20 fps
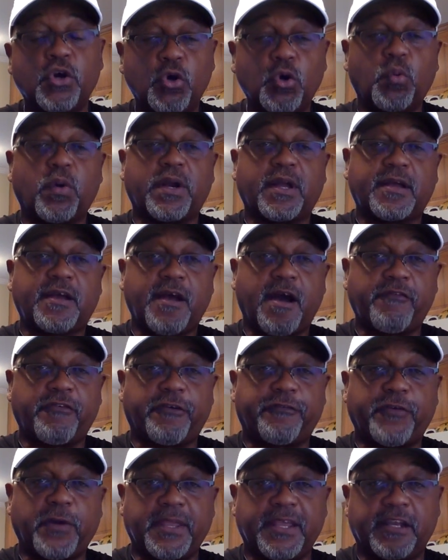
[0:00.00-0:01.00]
who want to
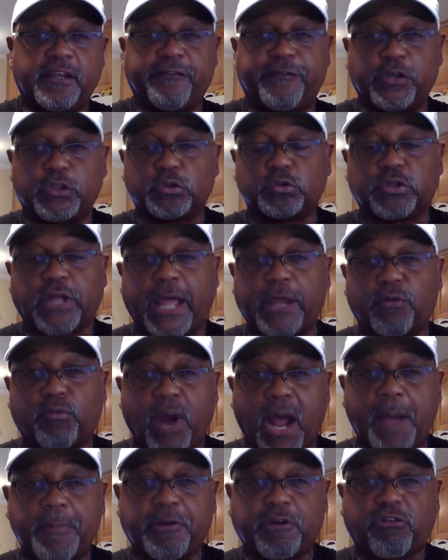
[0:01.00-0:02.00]
cover for individuals like
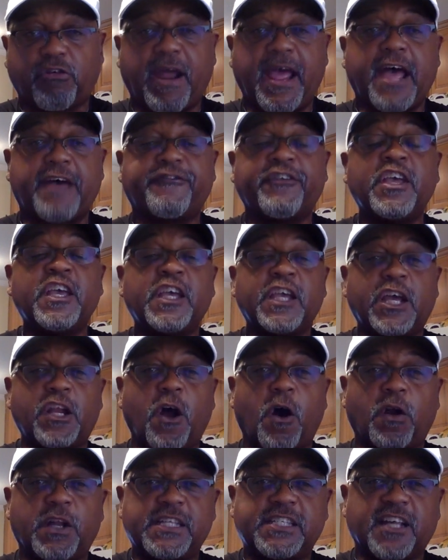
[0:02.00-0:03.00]
Robert Kraft and
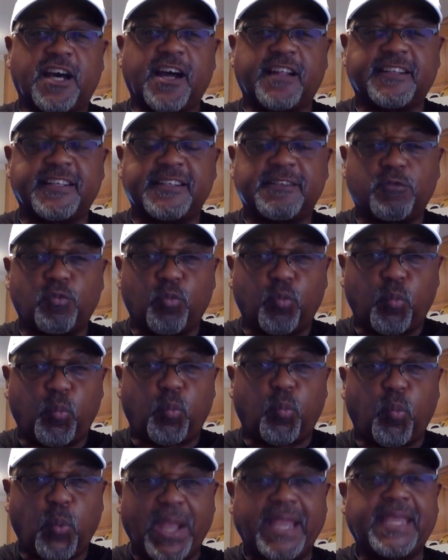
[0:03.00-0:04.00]
all these other
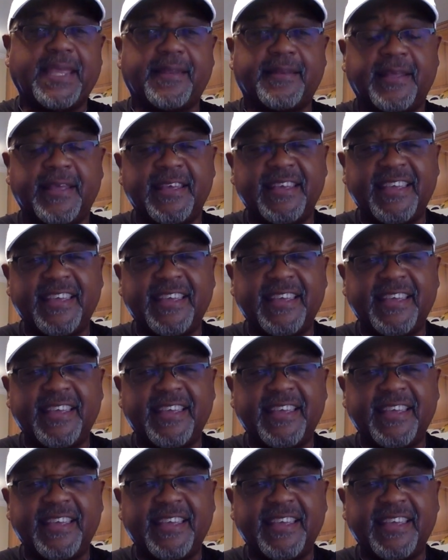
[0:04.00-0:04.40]
wicked,